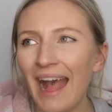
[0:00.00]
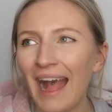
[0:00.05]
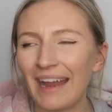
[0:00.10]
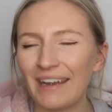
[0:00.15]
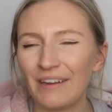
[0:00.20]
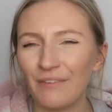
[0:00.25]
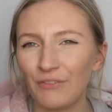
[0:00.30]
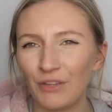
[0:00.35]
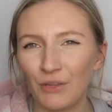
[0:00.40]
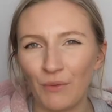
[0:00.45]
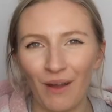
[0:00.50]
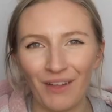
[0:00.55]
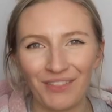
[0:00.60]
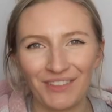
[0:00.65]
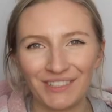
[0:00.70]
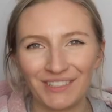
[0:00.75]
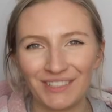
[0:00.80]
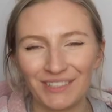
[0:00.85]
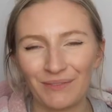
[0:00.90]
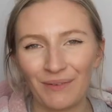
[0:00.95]
and a few
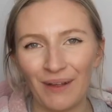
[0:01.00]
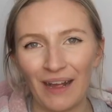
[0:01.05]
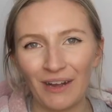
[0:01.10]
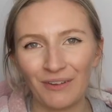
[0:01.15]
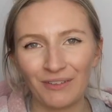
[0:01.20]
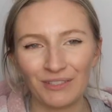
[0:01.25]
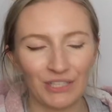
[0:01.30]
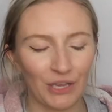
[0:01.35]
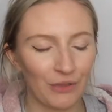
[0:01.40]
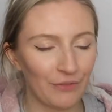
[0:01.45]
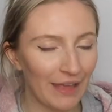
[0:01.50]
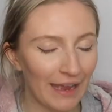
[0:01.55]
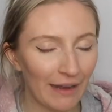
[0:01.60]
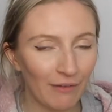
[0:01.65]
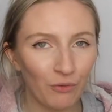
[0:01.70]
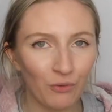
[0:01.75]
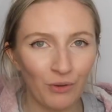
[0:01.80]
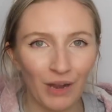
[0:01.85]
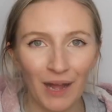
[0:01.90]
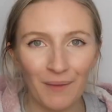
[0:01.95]
others as well, so
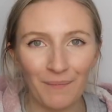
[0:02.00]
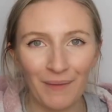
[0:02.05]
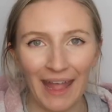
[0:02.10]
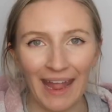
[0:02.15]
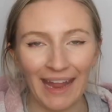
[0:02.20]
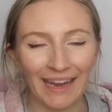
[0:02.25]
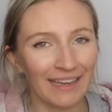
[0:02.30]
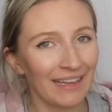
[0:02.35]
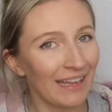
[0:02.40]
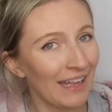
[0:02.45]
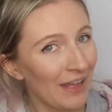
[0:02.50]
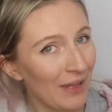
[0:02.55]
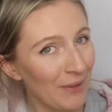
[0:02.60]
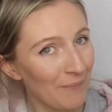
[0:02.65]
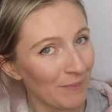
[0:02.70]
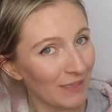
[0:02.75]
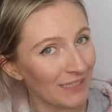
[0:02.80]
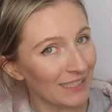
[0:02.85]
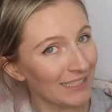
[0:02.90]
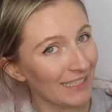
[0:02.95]
they're all coming.
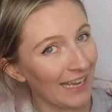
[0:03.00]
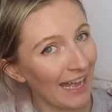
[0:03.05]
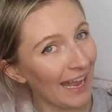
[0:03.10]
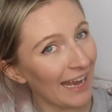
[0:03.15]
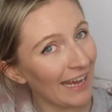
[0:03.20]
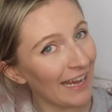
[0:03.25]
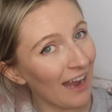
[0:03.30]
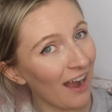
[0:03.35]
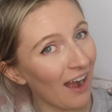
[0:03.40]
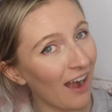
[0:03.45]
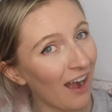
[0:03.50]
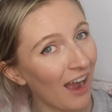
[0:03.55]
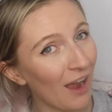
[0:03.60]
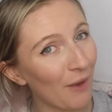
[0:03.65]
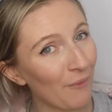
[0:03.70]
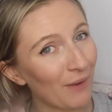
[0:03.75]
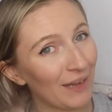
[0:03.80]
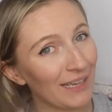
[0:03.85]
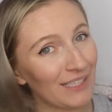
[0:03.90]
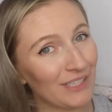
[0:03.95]
But today
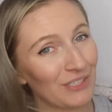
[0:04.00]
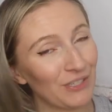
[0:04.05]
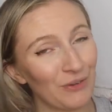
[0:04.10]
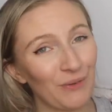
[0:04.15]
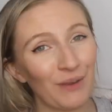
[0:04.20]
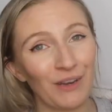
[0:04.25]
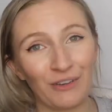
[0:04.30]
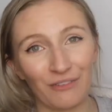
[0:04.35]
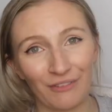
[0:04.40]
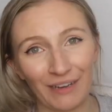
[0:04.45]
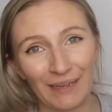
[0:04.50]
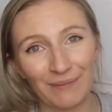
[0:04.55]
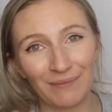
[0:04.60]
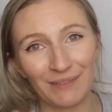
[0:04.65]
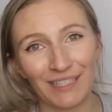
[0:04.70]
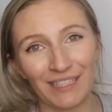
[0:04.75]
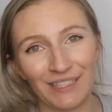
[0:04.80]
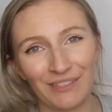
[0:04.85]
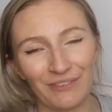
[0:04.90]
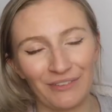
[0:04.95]
I wanted to do
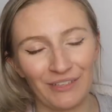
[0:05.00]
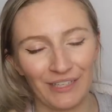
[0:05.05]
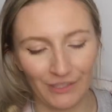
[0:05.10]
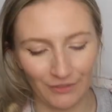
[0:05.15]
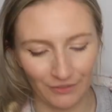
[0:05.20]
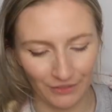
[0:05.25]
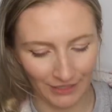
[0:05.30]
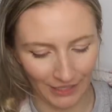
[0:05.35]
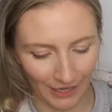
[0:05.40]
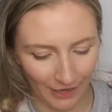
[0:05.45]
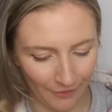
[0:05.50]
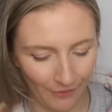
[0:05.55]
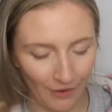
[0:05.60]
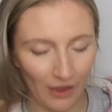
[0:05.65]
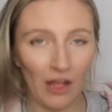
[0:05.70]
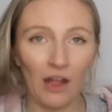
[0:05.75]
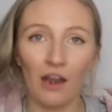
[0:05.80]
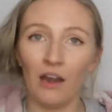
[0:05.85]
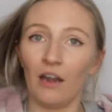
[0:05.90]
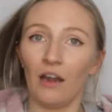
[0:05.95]
grapeseed oil. So
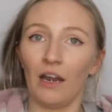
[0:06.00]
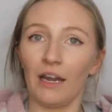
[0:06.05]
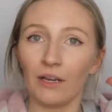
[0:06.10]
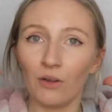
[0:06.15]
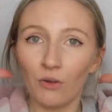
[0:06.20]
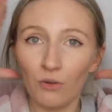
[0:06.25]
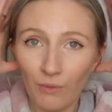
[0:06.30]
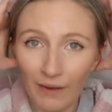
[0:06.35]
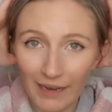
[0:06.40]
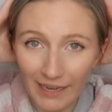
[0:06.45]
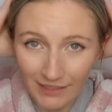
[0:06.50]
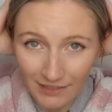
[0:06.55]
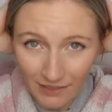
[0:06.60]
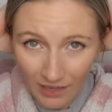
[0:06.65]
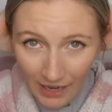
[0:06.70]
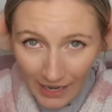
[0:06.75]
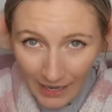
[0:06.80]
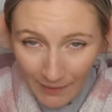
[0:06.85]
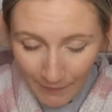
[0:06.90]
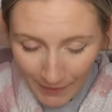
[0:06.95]
like always,
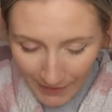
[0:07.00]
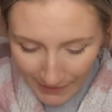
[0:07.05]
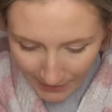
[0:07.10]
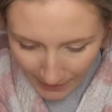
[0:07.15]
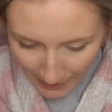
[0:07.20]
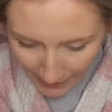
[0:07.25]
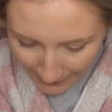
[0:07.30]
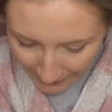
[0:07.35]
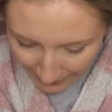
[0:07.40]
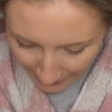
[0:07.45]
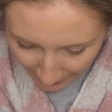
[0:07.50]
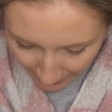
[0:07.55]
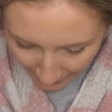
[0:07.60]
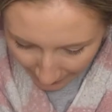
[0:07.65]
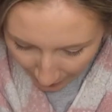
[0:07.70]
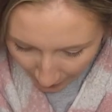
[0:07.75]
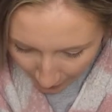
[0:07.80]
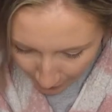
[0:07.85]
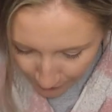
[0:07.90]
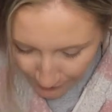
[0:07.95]
I'm basically gonna
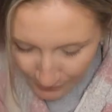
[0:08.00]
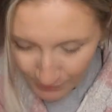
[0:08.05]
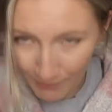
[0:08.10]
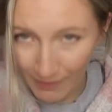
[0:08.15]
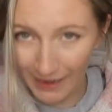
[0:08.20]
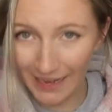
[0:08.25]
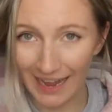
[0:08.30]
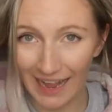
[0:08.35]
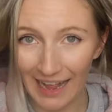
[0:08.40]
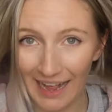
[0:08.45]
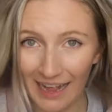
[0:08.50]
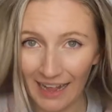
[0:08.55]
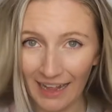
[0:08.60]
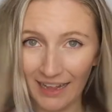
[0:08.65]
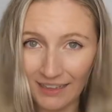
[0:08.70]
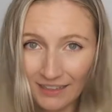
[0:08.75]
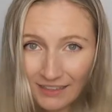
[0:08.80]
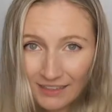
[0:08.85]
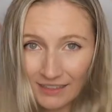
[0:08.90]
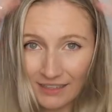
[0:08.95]
coat my
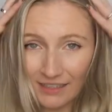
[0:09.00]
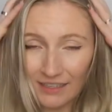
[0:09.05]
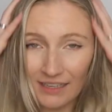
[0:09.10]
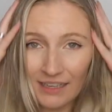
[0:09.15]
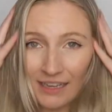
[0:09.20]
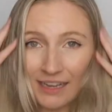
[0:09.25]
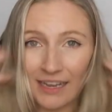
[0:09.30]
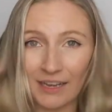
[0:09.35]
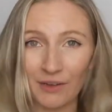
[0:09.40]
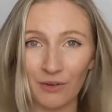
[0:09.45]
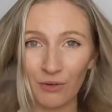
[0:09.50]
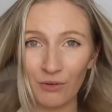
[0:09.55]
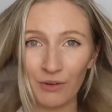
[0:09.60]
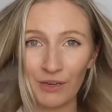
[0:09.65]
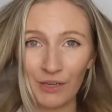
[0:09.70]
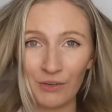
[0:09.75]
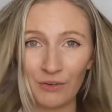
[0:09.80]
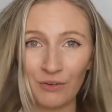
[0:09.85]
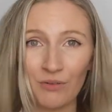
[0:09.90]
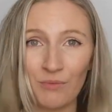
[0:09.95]
hair in
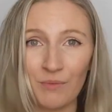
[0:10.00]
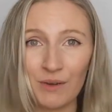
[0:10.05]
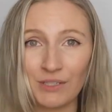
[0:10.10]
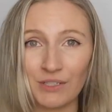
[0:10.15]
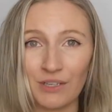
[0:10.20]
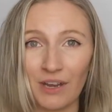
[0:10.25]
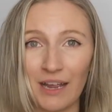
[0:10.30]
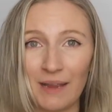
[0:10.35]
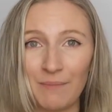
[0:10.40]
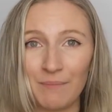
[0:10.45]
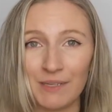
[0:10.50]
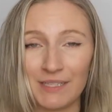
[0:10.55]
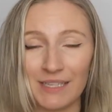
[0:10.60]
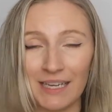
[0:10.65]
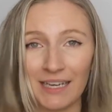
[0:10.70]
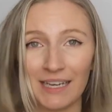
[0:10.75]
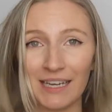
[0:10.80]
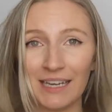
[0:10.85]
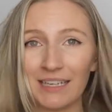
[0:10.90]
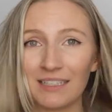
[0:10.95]
oil, which I'm
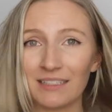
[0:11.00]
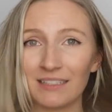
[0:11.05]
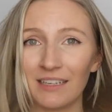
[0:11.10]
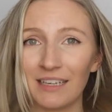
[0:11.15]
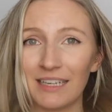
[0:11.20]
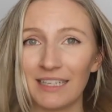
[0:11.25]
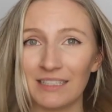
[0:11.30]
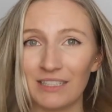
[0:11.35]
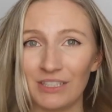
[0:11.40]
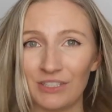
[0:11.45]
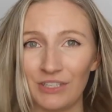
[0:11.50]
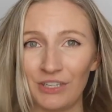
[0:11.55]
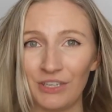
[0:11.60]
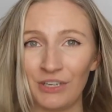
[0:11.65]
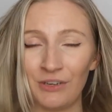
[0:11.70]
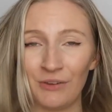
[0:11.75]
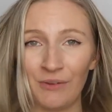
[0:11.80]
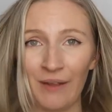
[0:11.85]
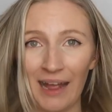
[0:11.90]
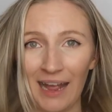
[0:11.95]
particularly excited to
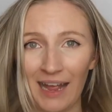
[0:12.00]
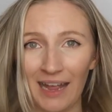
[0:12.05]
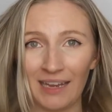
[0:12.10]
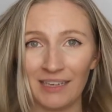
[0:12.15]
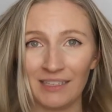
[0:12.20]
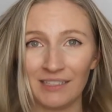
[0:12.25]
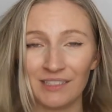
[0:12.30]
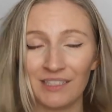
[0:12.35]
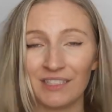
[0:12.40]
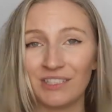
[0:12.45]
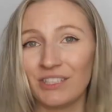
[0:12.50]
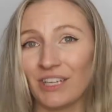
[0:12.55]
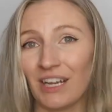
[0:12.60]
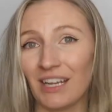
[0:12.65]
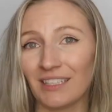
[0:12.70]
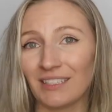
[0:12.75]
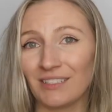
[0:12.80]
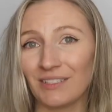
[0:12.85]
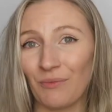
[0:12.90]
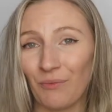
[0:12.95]
do, and
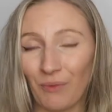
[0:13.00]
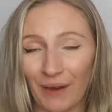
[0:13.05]
just